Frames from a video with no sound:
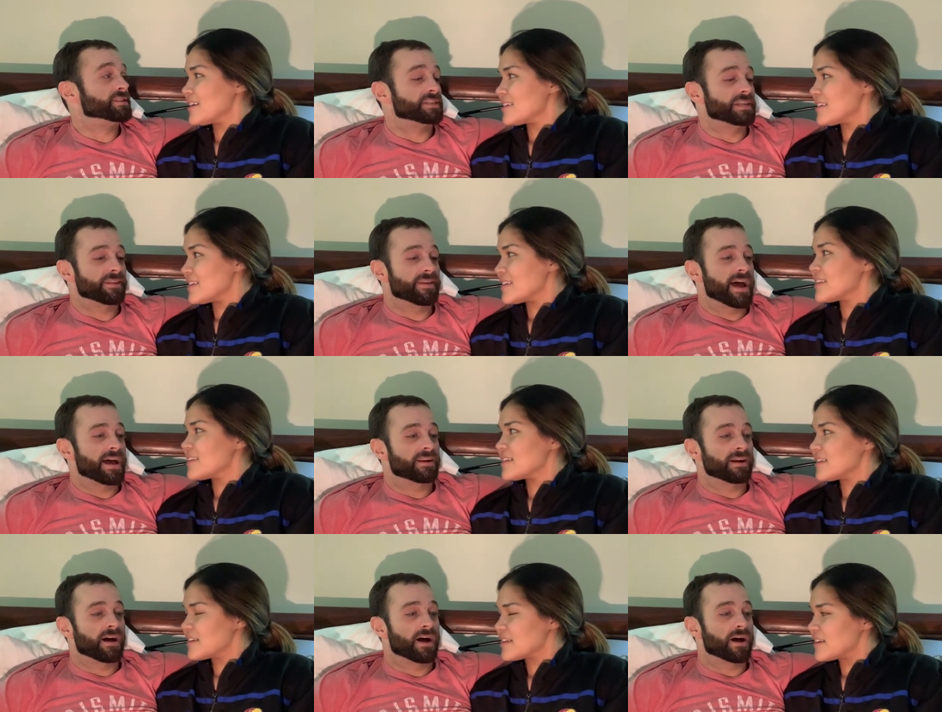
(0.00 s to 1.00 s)
Speaker 1: to see that,
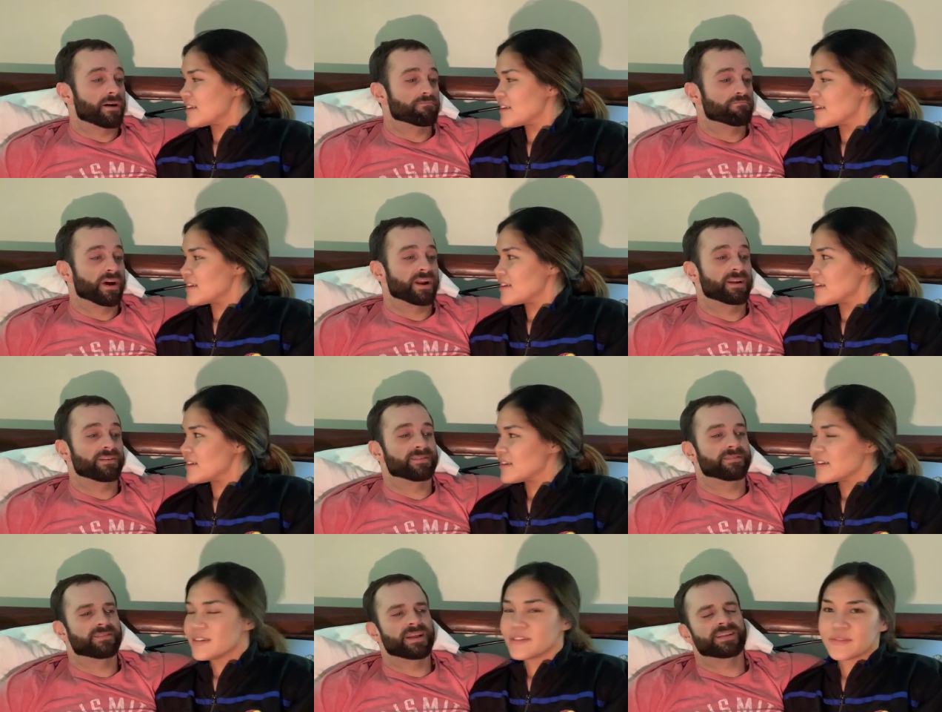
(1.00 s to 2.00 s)
uh, but it
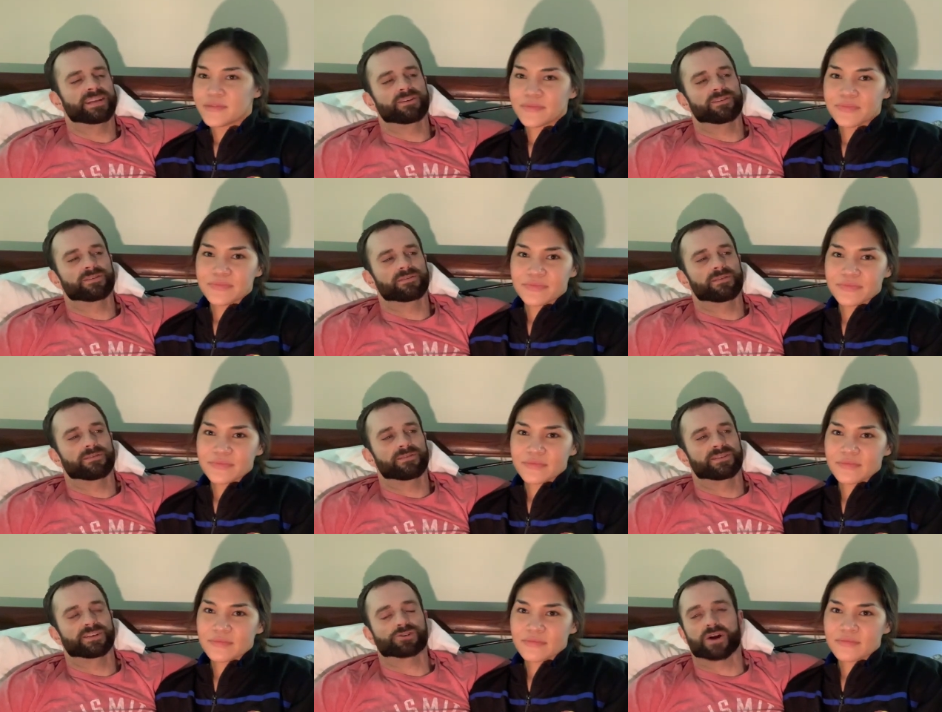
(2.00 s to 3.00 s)
it didn't
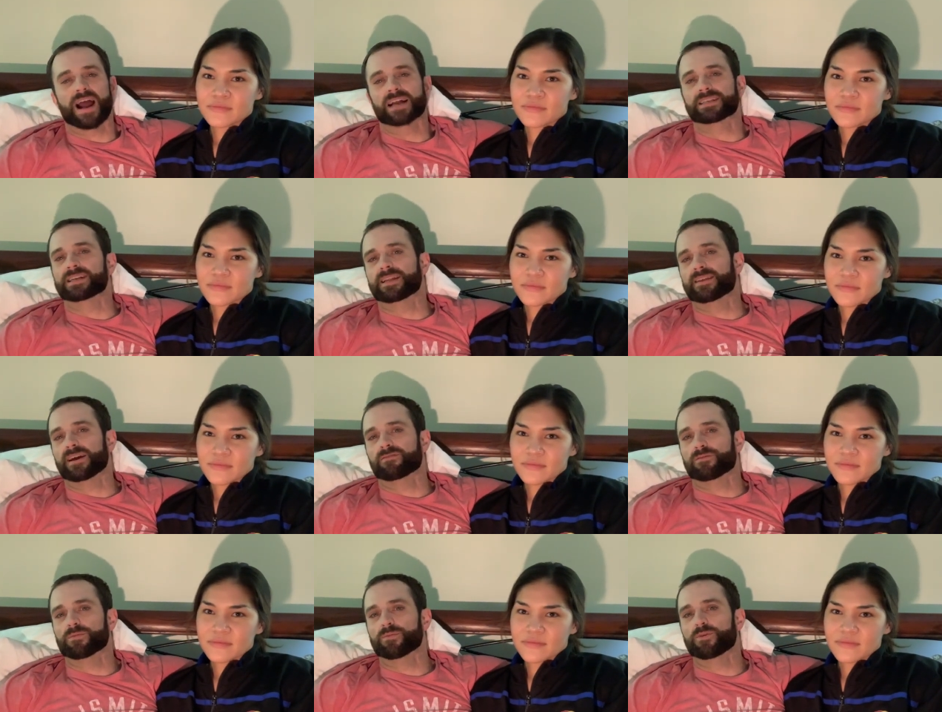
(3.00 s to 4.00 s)
detract anything
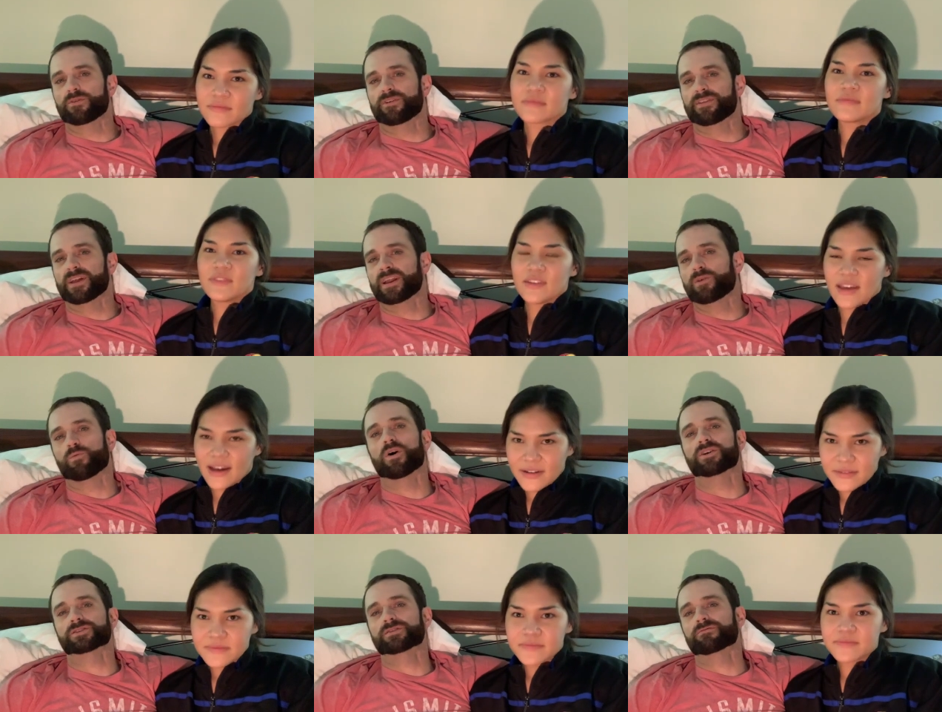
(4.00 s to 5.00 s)
from the movie that he yeah.
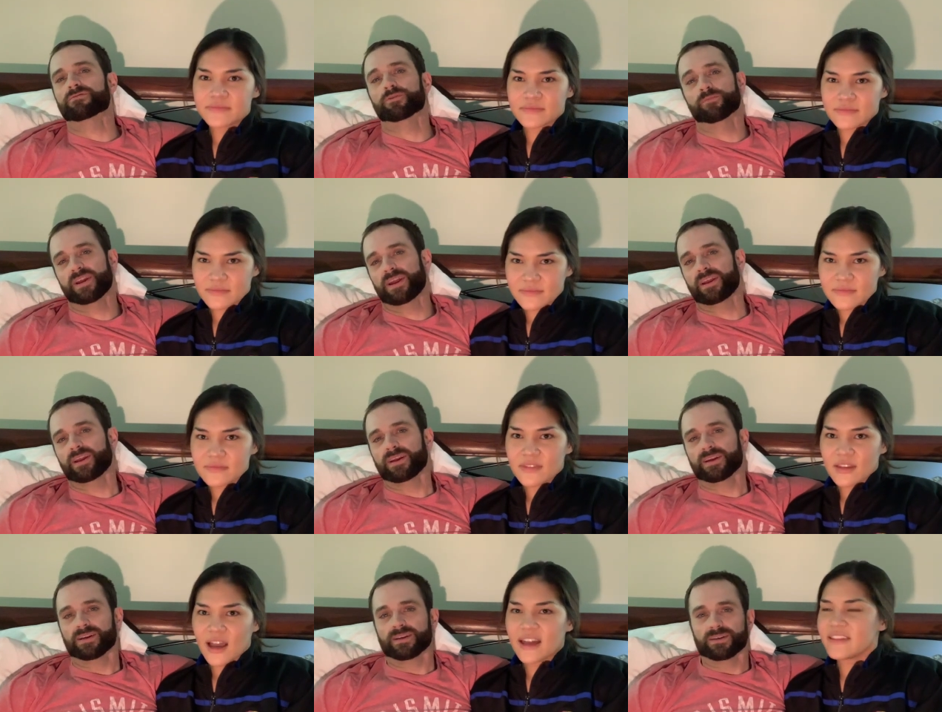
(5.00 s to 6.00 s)
wasn't for me.
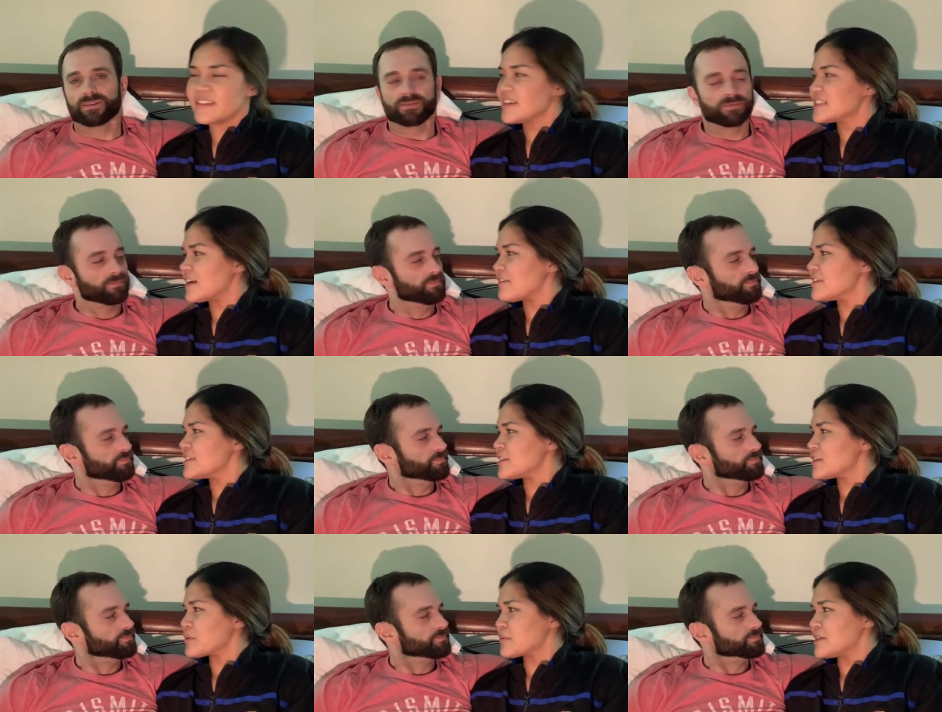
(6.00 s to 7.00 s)
Speaker 2: I think they definitely did
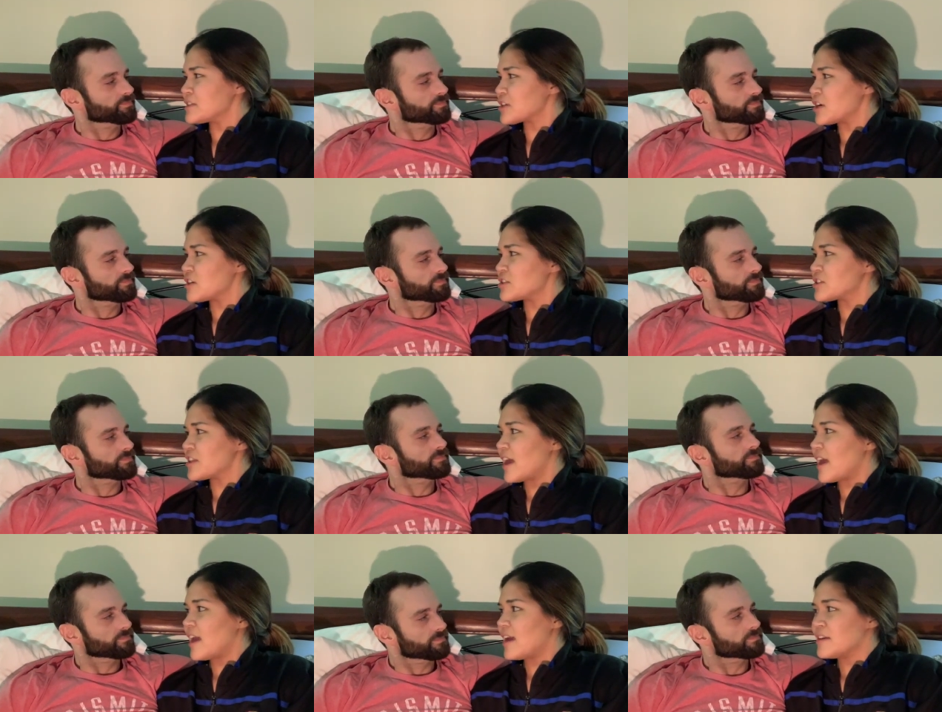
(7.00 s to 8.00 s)
their research.
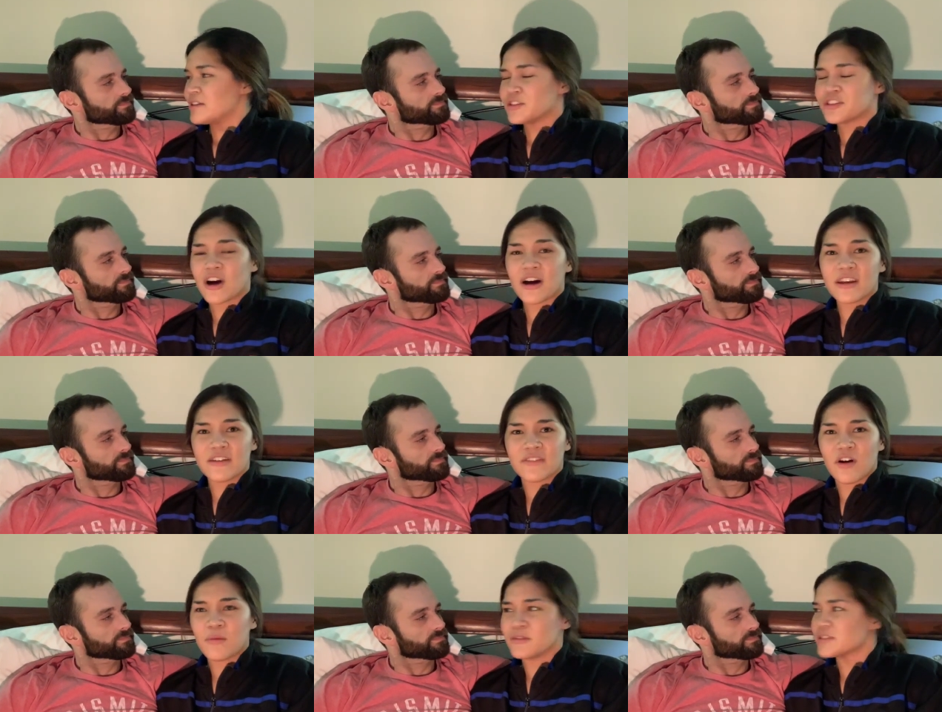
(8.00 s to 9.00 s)
They thought of
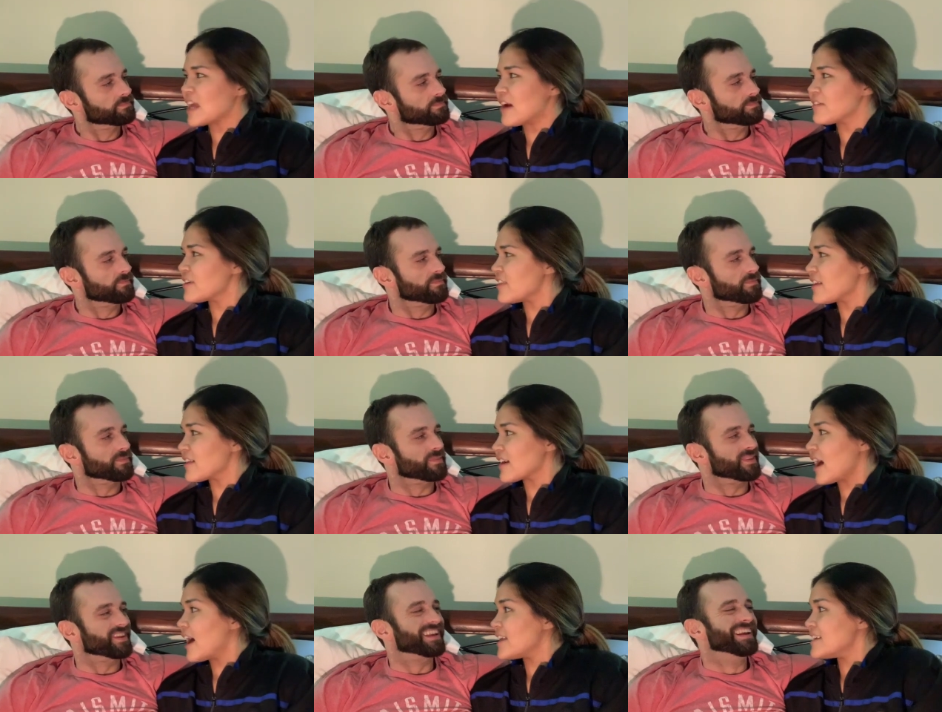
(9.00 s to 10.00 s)
almost everything. Like
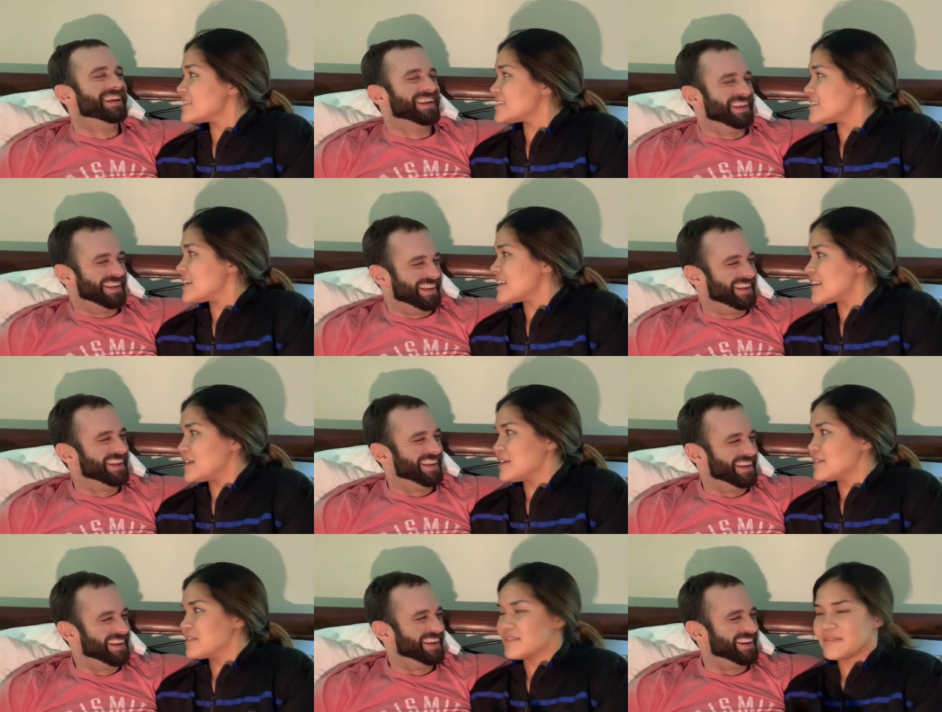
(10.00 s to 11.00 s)
I didn't see
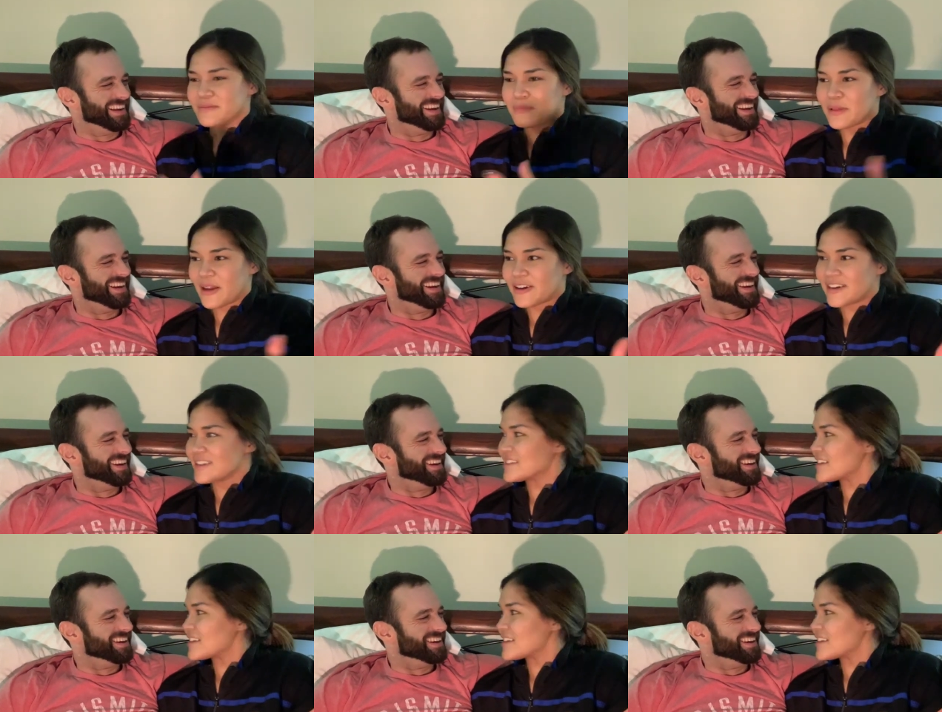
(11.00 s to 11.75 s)
any blaring